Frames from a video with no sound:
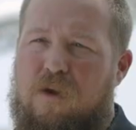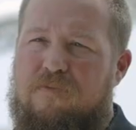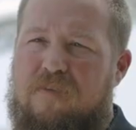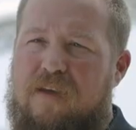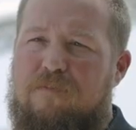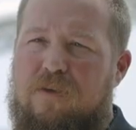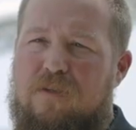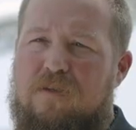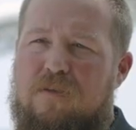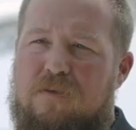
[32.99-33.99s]
around 5
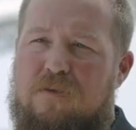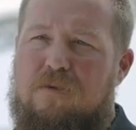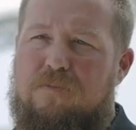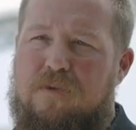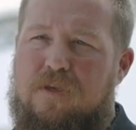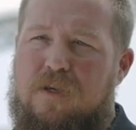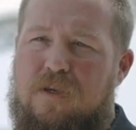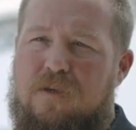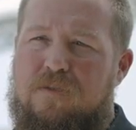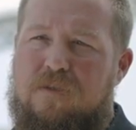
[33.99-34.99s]
million tons of coal per
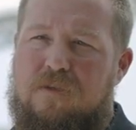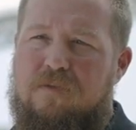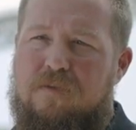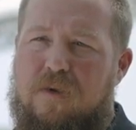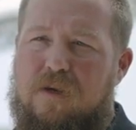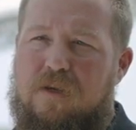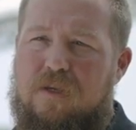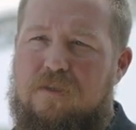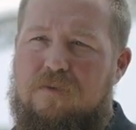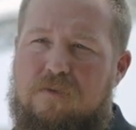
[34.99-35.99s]
year, serving
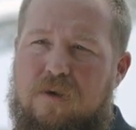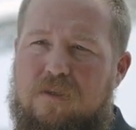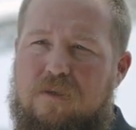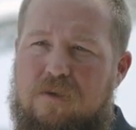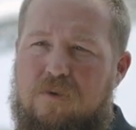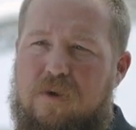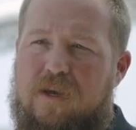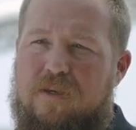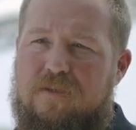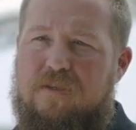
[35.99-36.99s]
markets throughout the
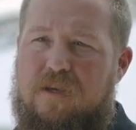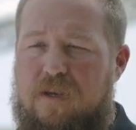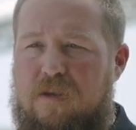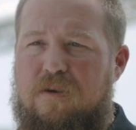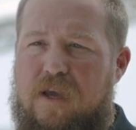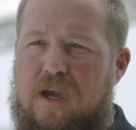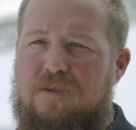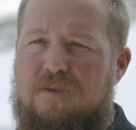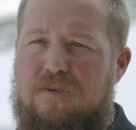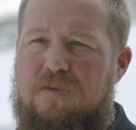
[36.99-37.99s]
U.S. and
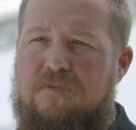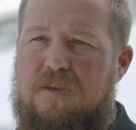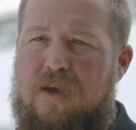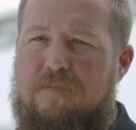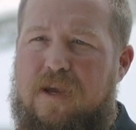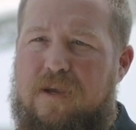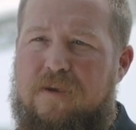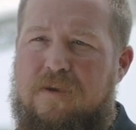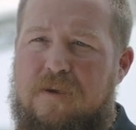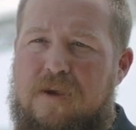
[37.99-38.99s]
internationally for that matter.